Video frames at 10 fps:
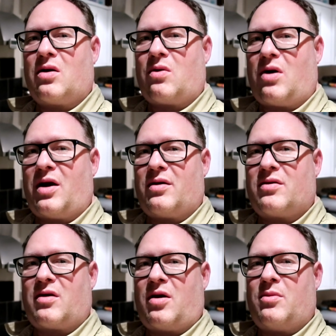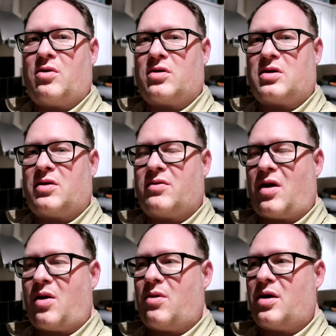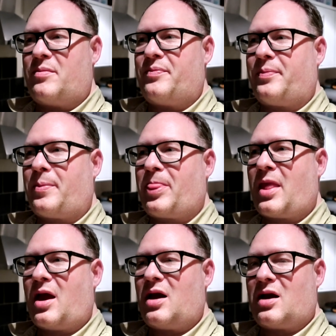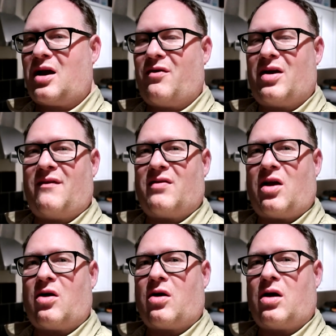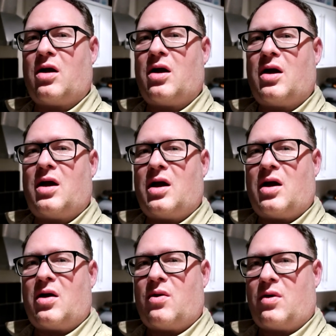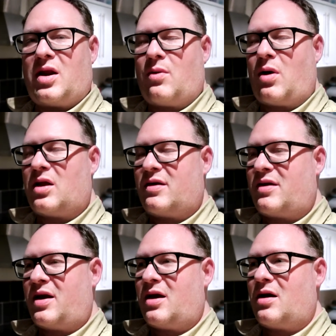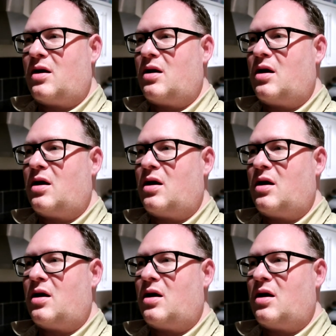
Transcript: quite so much, so can't really vlog while he's here.